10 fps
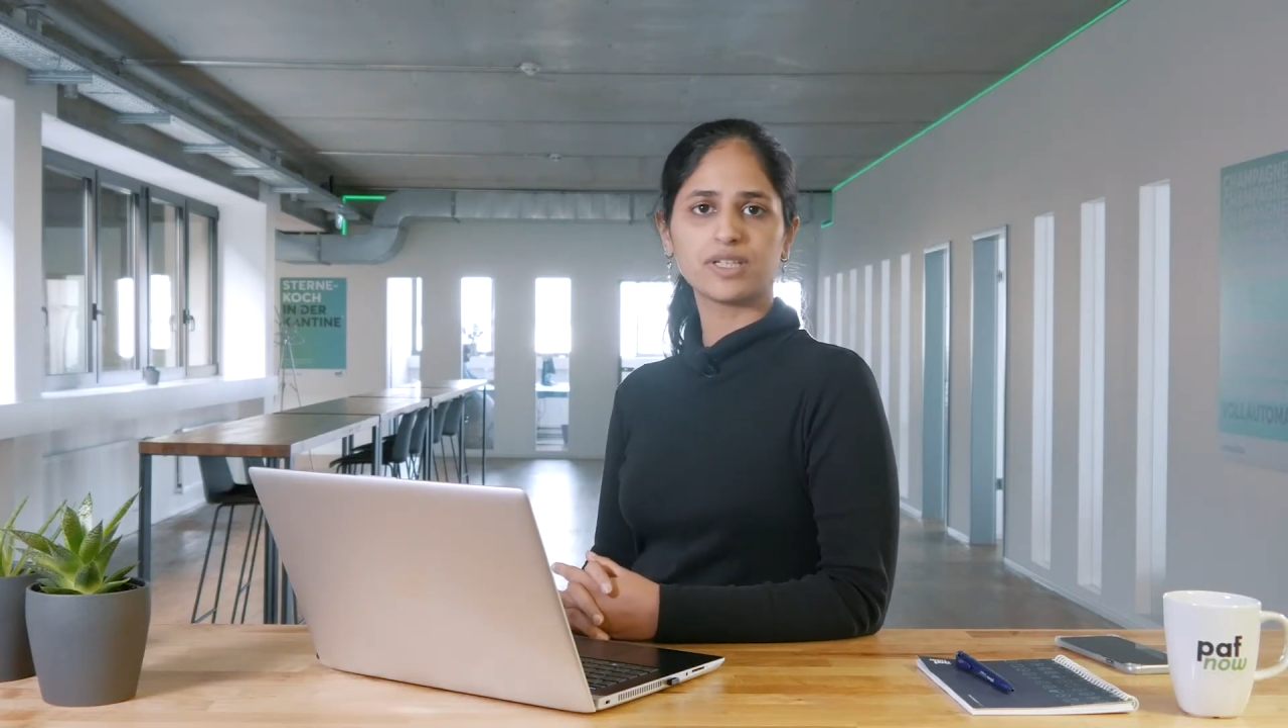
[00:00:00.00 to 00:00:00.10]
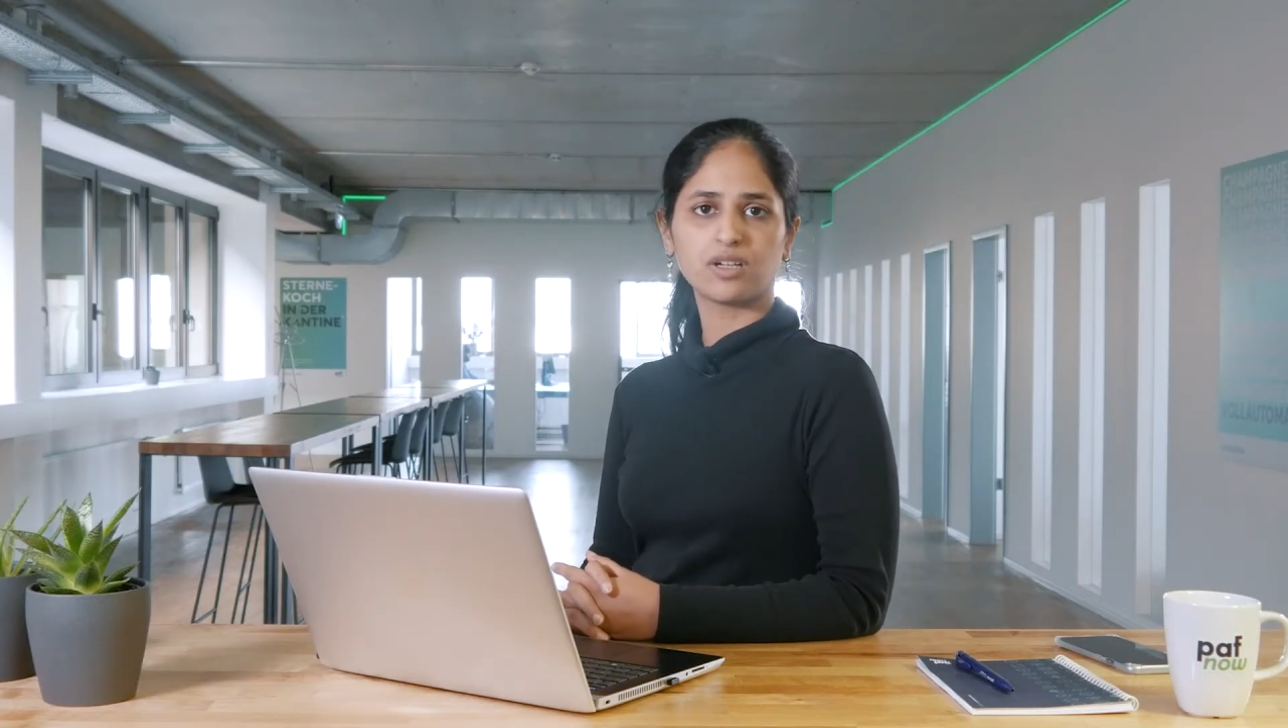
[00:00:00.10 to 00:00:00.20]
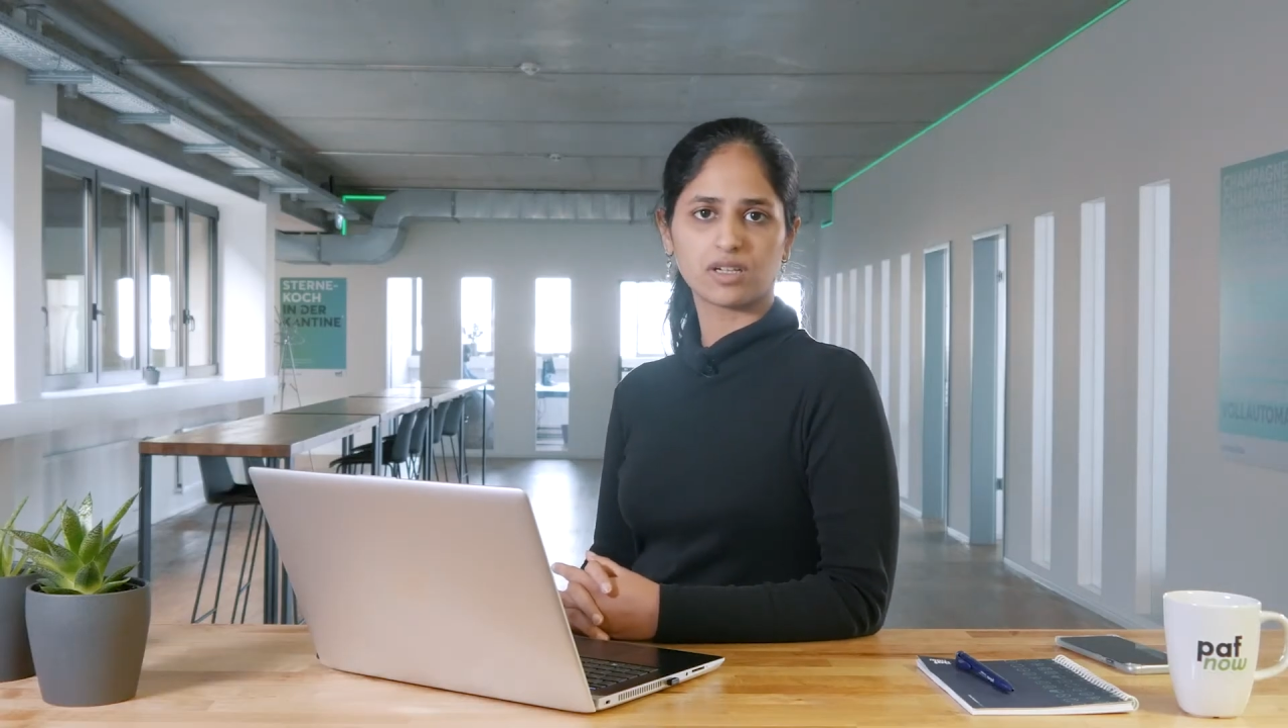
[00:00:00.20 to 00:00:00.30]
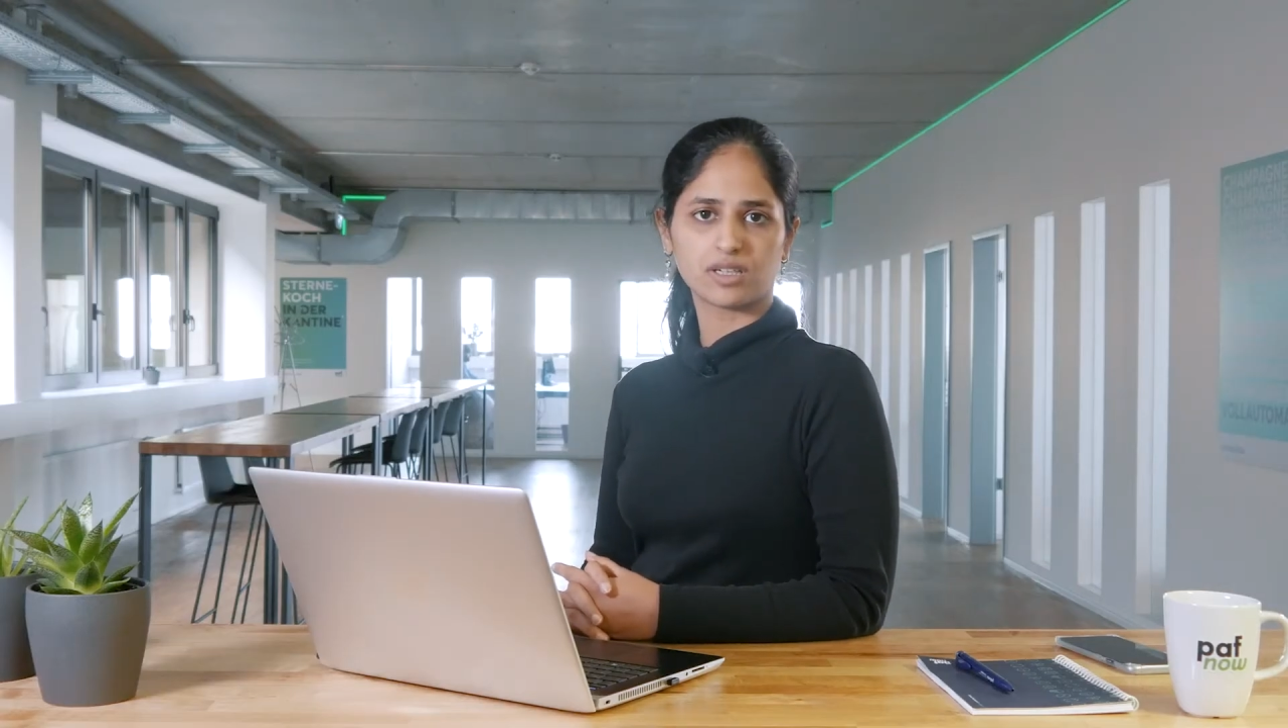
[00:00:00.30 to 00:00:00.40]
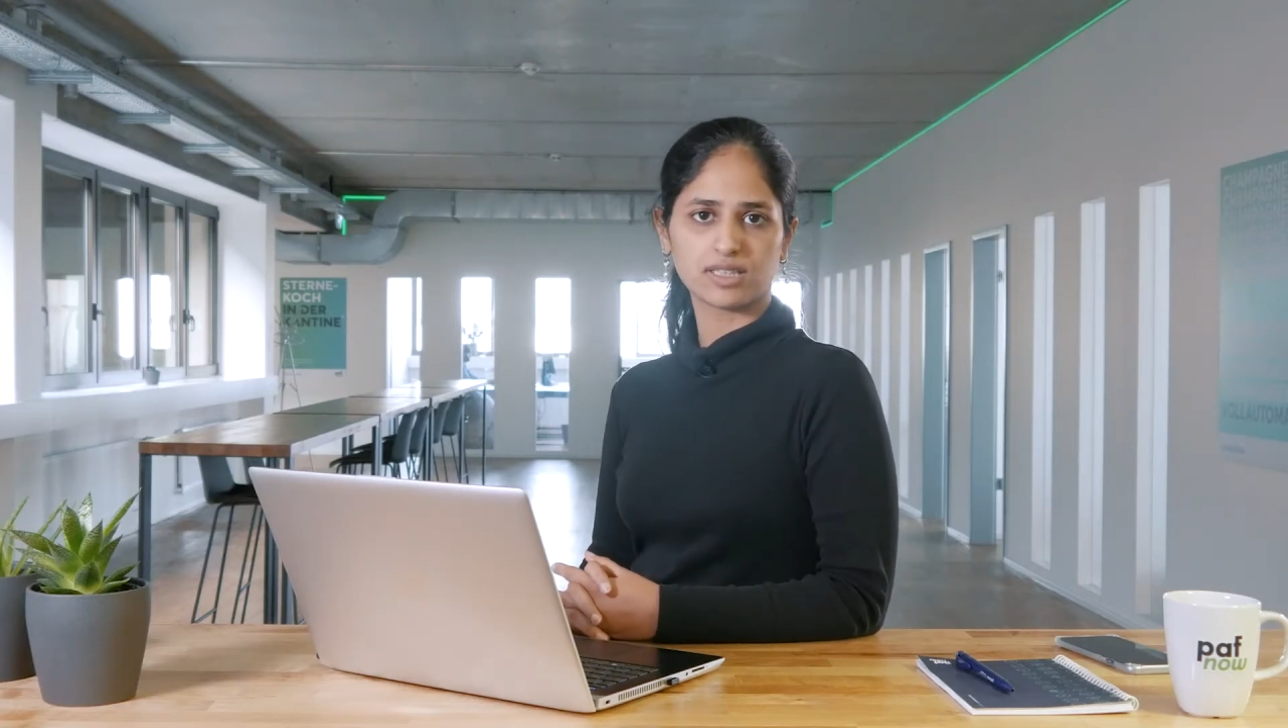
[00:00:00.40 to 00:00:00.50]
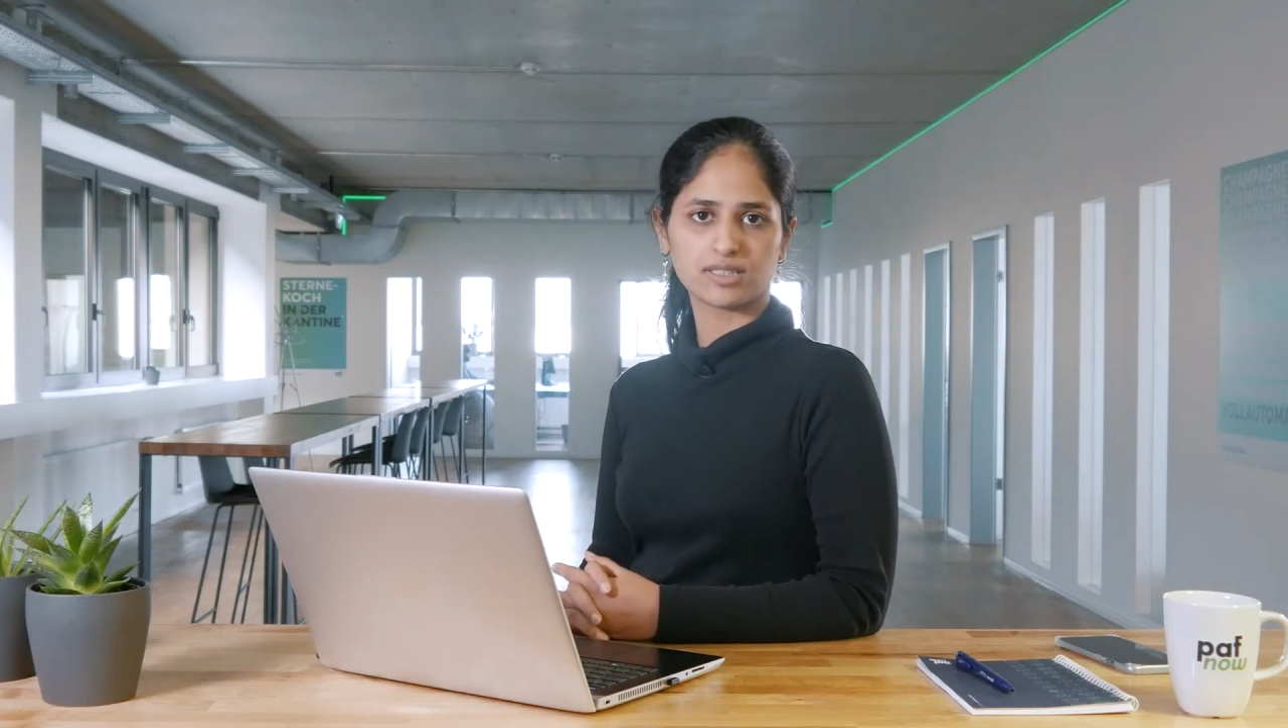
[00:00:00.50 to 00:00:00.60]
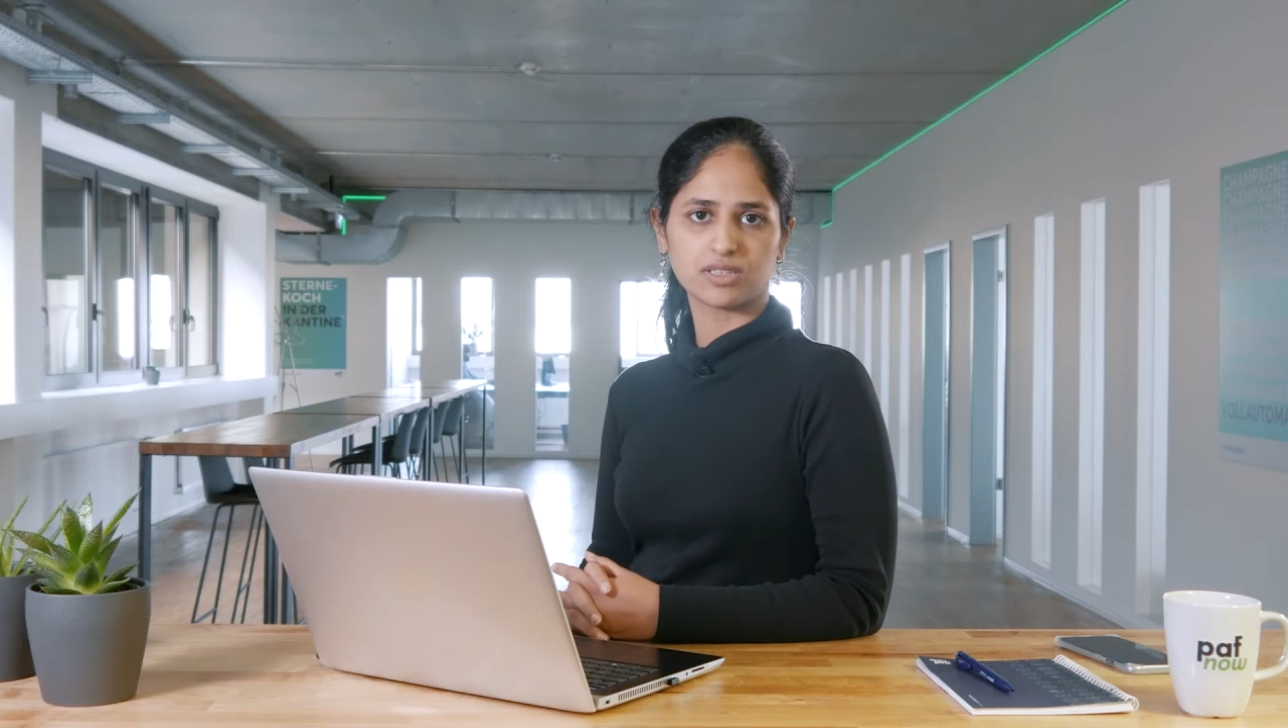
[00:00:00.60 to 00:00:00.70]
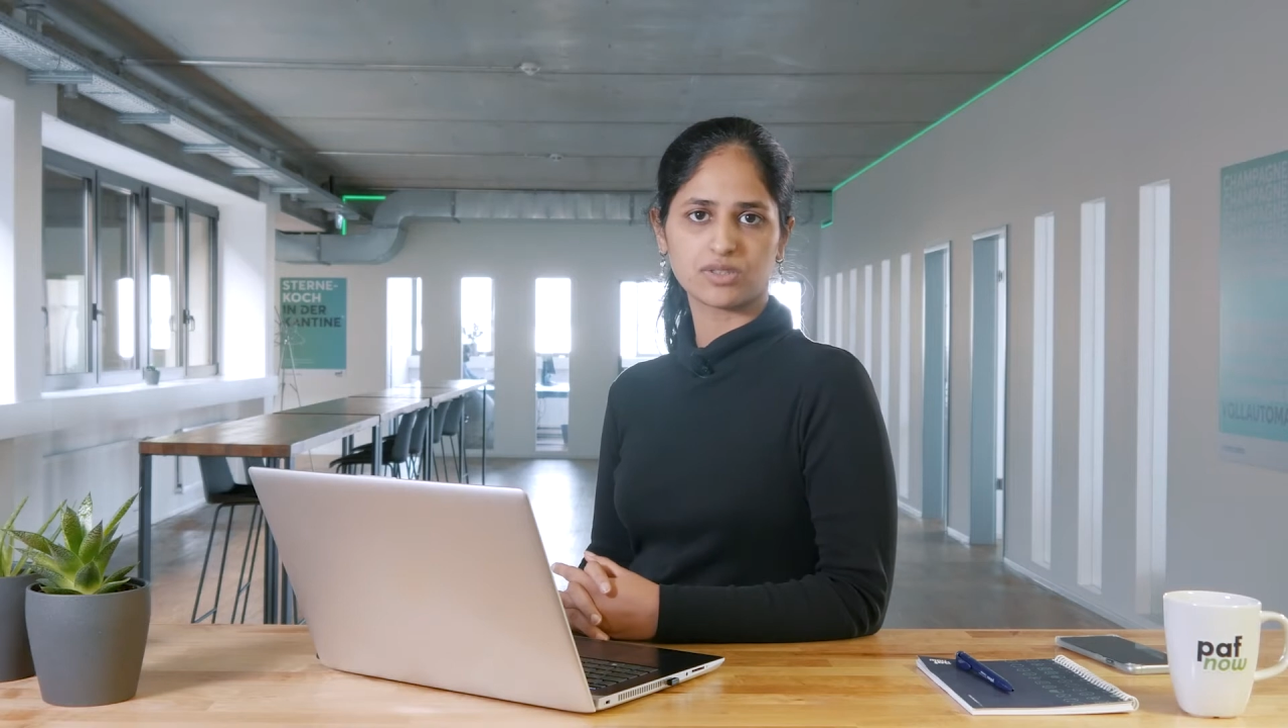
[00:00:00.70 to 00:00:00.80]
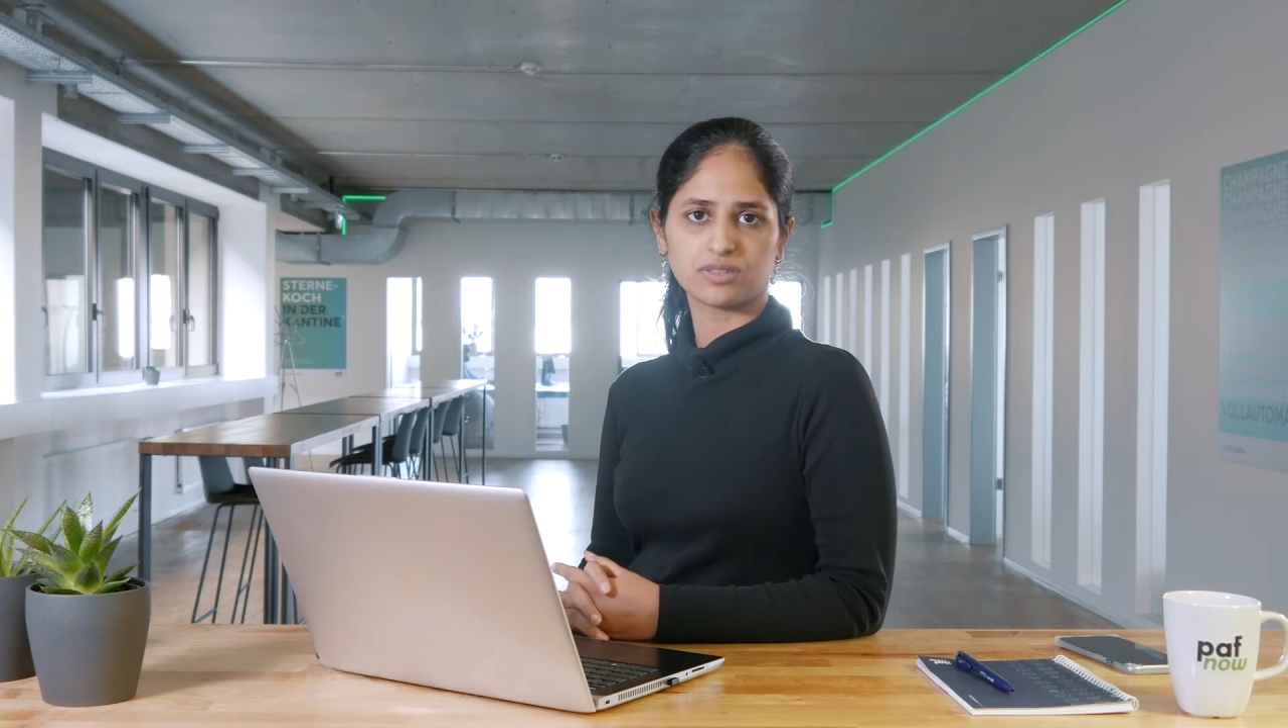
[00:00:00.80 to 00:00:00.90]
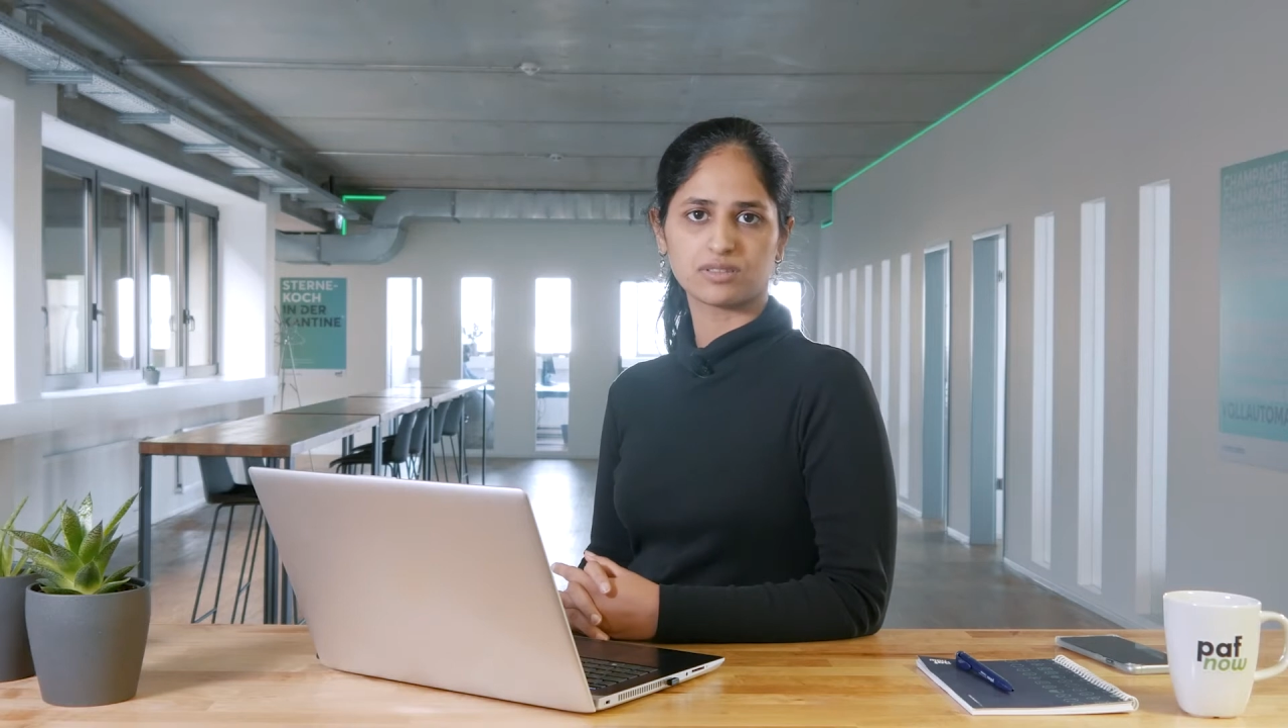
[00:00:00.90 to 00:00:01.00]

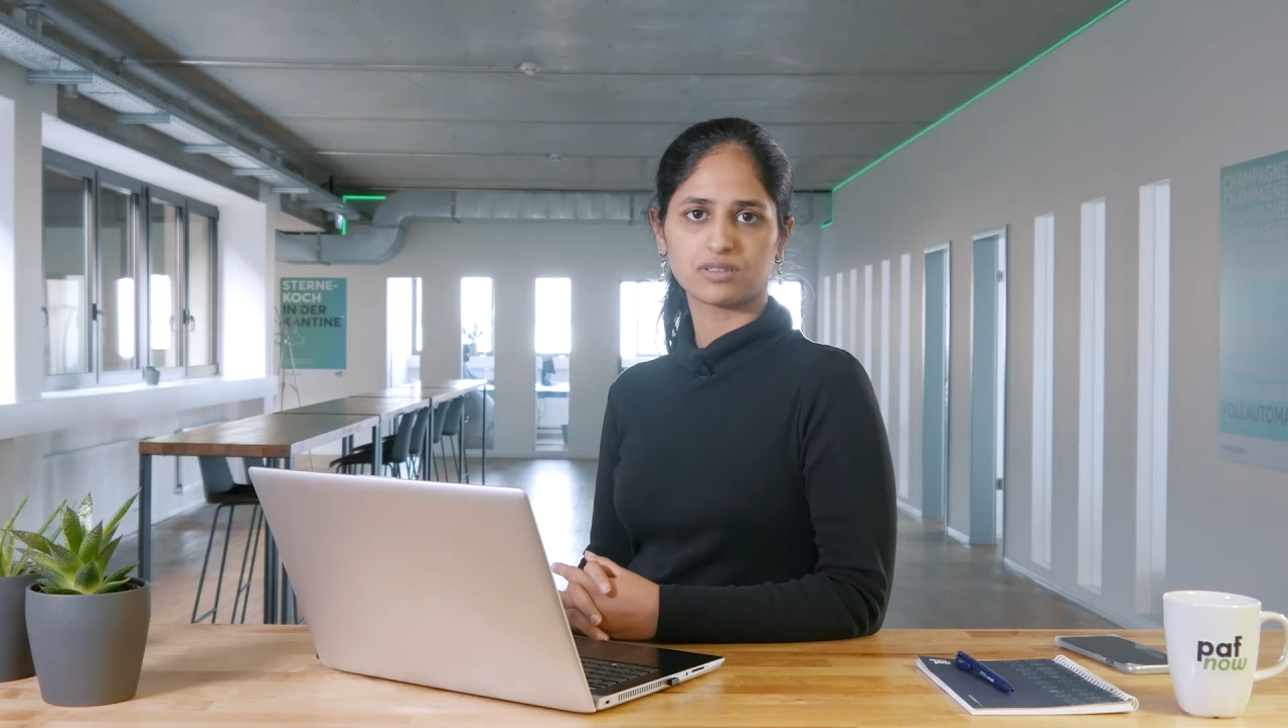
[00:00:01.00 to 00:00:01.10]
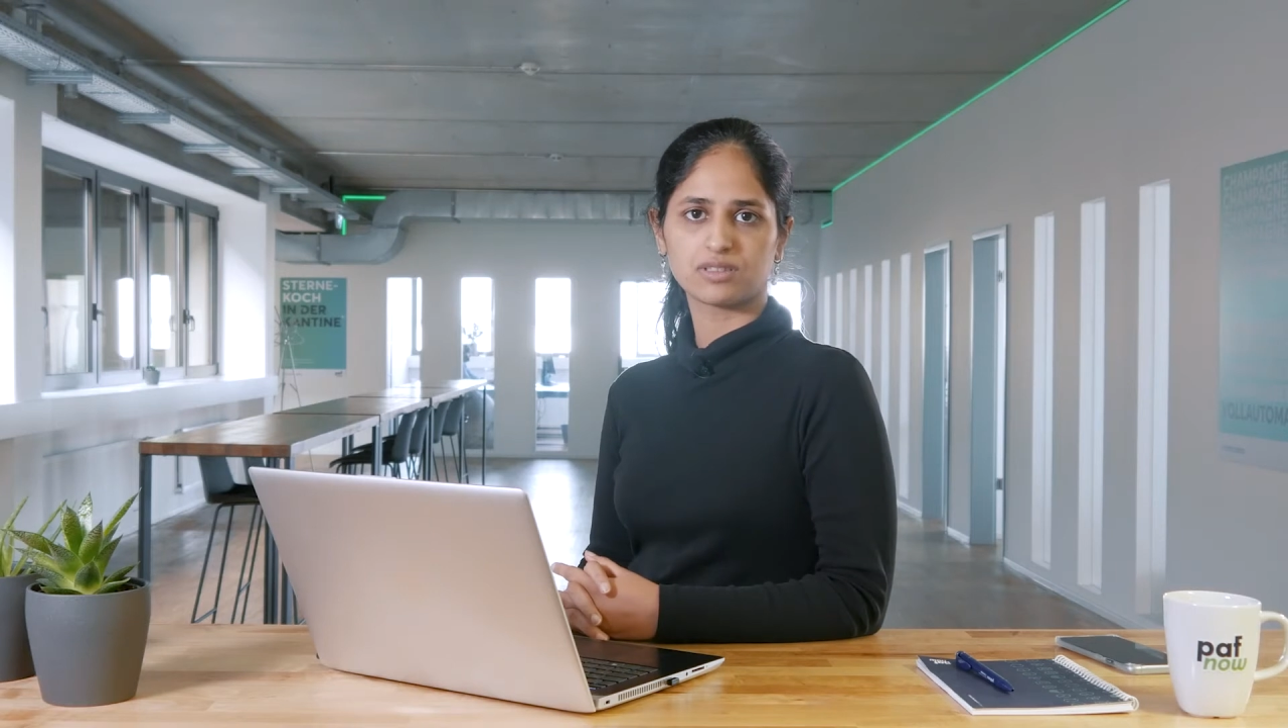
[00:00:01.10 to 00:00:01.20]
organization.